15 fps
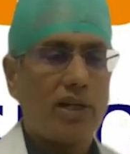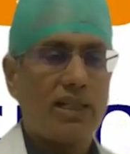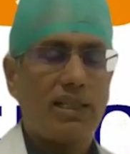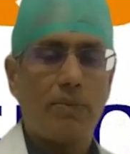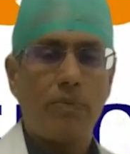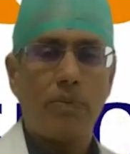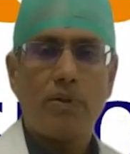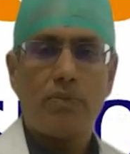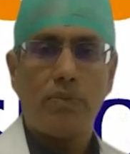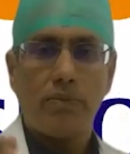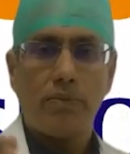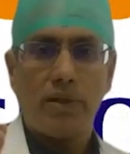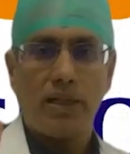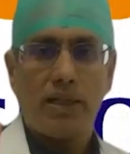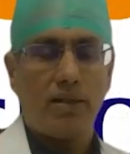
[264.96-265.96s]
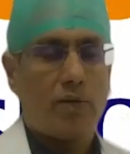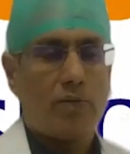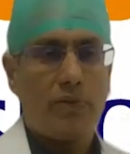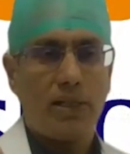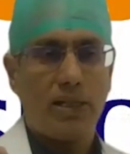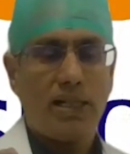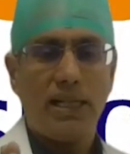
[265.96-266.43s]
for example,
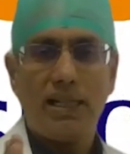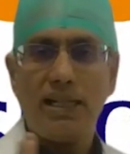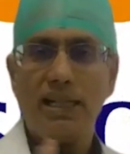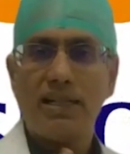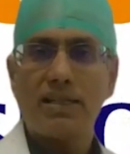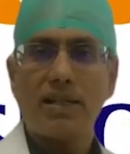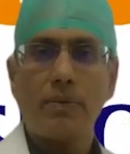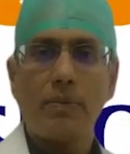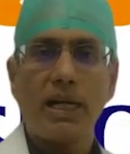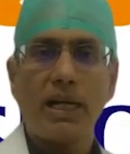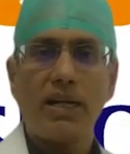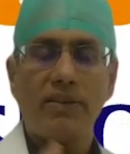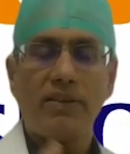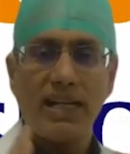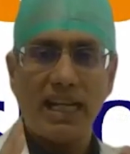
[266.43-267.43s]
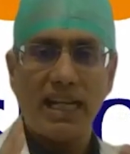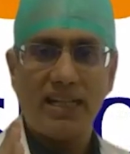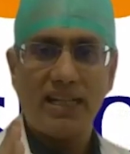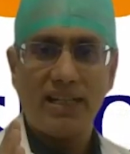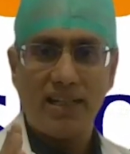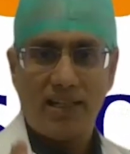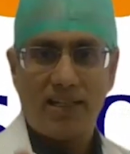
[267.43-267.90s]
obviously it needs some kind of a
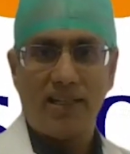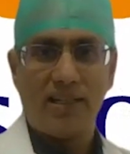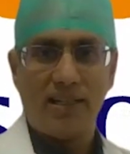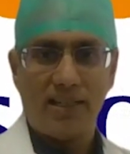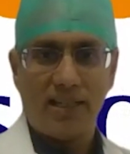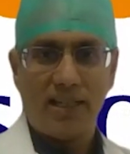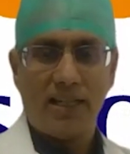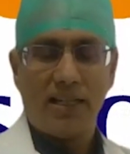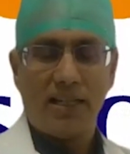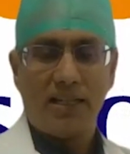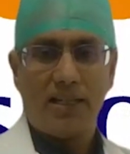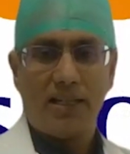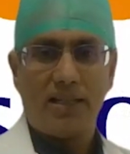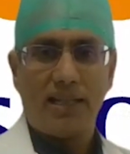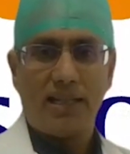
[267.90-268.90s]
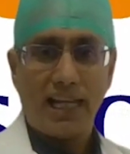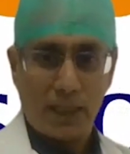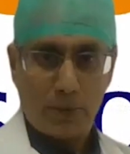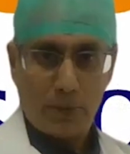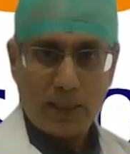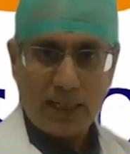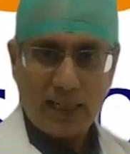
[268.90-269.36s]
technical
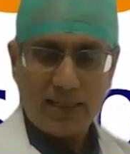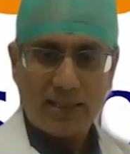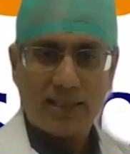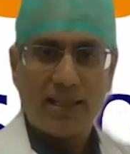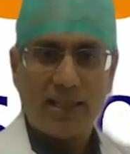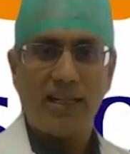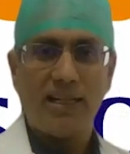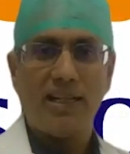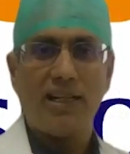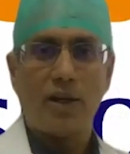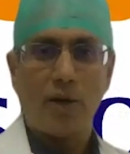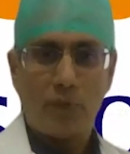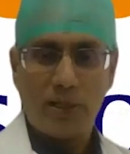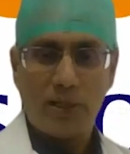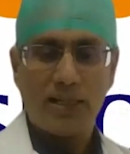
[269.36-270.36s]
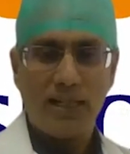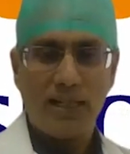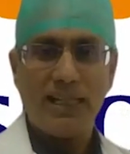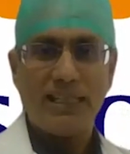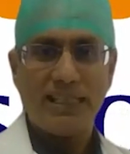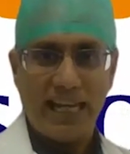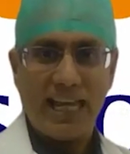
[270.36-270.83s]
expertise. It
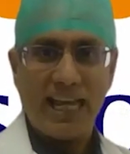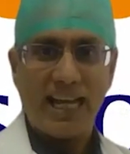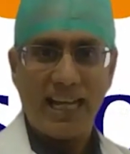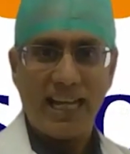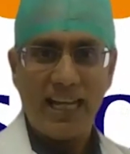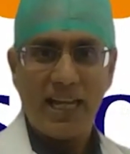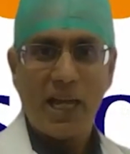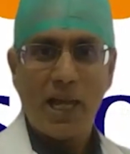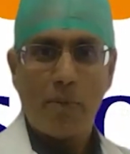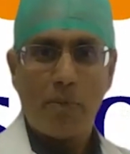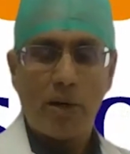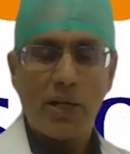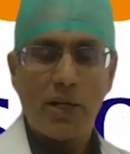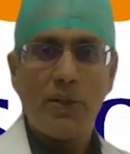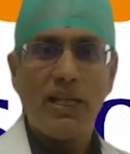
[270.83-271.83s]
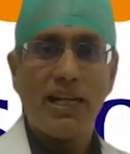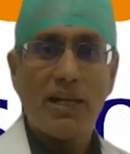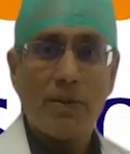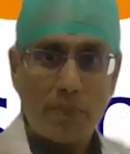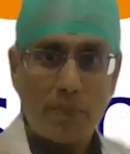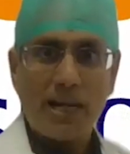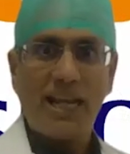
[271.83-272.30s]
obviously is AI, but you need
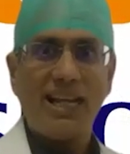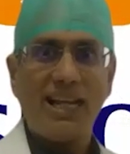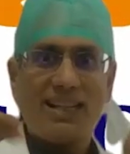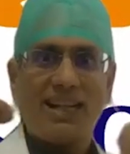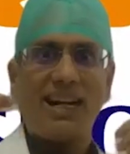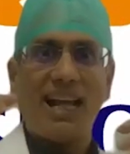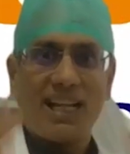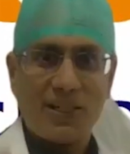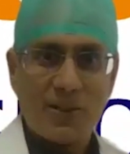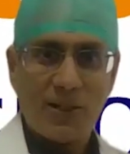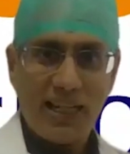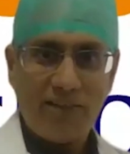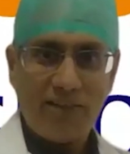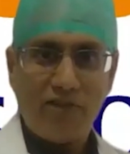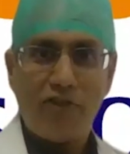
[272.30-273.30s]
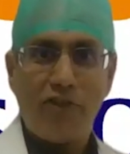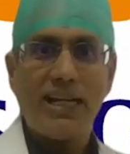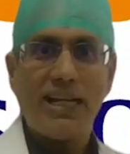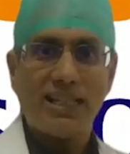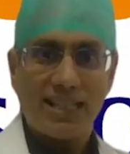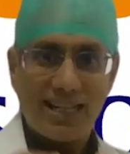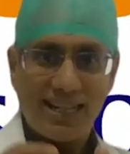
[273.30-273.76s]
a brain that actually
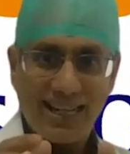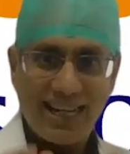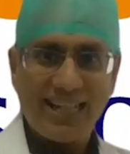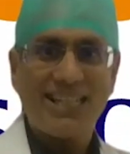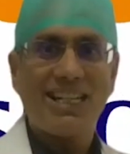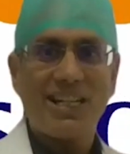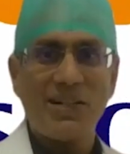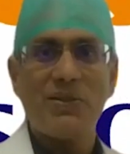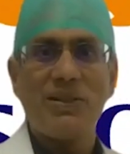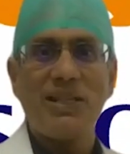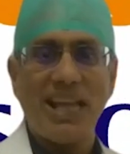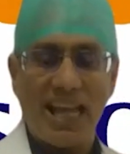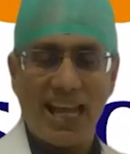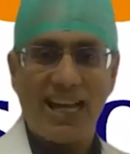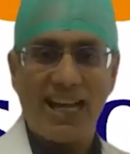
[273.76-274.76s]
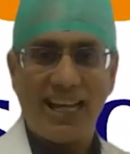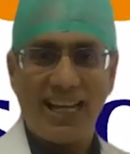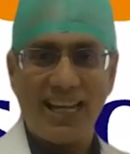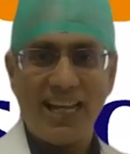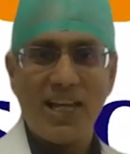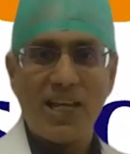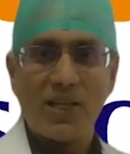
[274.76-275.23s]
feeds the data to the
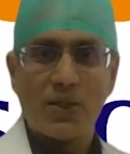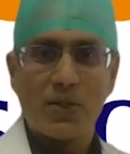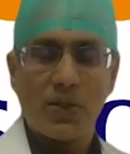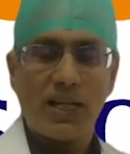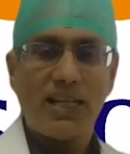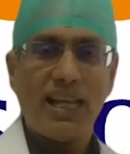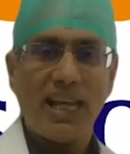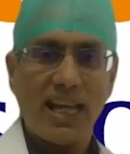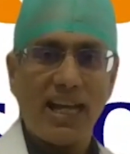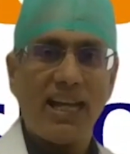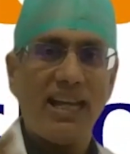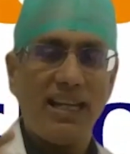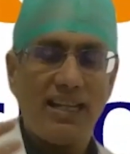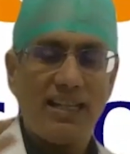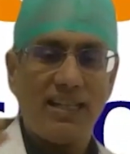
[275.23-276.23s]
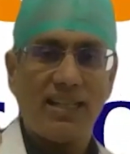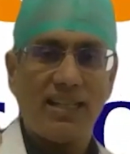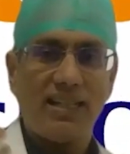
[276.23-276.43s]
AI so that the AI